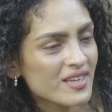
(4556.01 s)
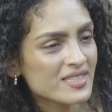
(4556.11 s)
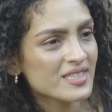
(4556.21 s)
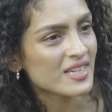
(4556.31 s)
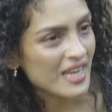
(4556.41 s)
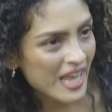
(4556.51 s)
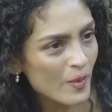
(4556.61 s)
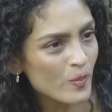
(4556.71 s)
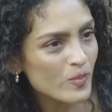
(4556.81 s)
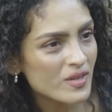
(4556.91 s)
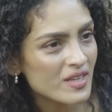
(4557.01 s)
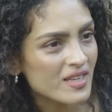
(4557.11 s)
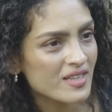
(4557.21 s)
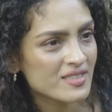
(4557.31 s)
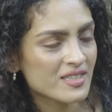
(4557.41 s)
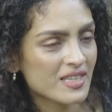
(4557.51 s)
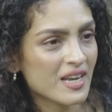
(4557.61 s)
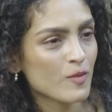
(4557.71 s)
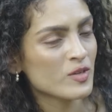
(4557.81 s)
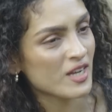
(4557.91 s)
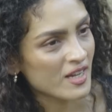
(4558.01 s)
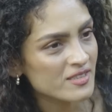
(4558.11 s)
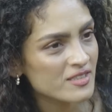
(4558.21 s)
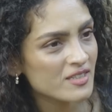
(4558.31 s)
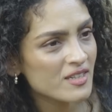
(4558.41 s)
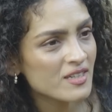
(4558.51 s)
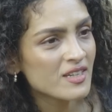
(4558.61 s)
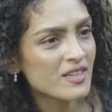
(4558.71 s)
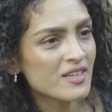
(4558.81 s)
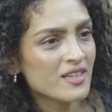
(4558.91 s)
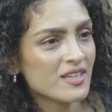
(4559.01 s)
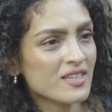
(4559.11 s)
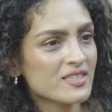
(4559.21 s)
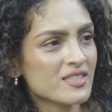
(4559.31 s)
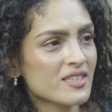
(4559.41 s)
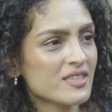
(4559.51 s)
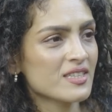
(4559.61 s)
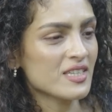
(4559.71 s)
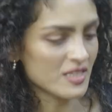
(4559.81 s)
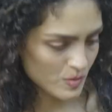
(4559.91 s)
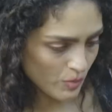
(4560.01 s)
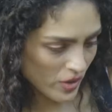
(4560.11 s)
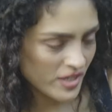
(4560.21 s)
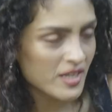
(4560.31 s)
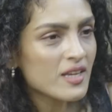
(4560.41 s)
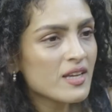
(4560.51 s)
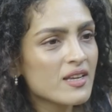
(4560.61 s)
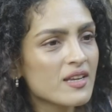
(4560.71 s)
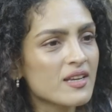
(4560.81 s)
Is it a name? Is it that I'm a dancer? Is it this body?